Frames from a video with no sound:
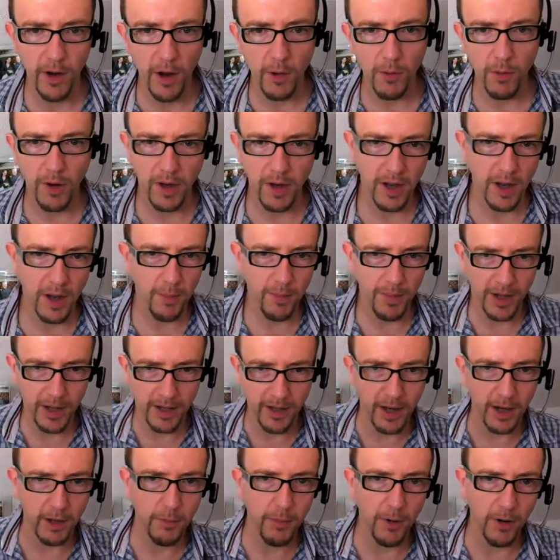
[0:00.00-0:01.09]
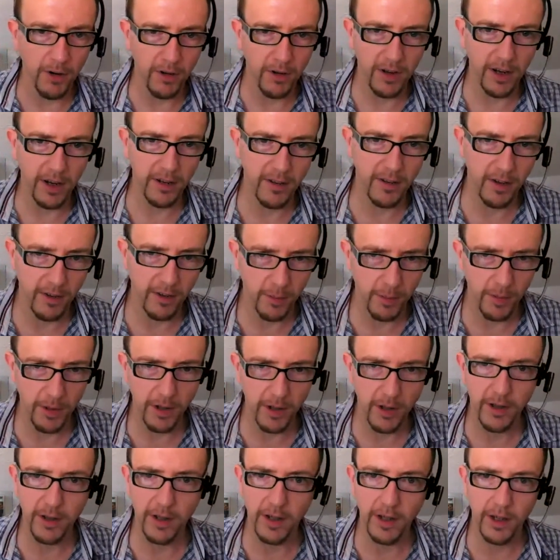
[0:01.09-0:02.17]
whether that be tick box
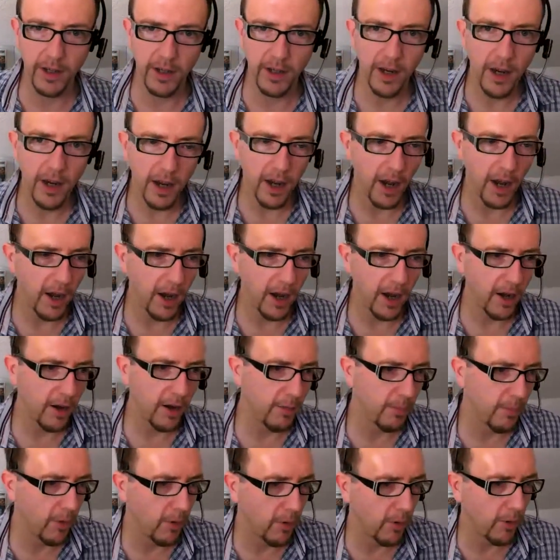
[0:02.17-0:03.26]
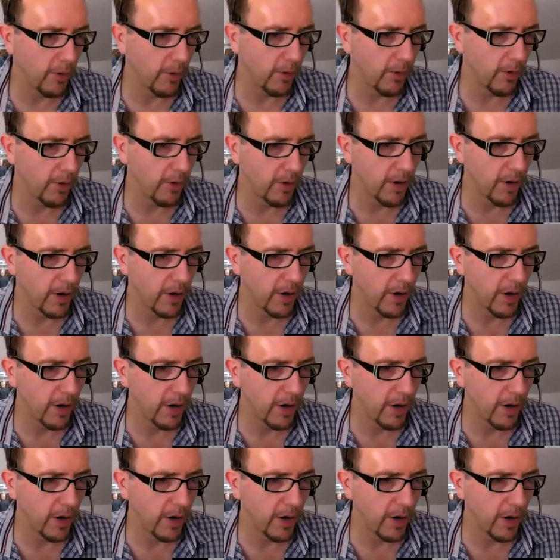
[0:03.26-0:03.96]
accessibility or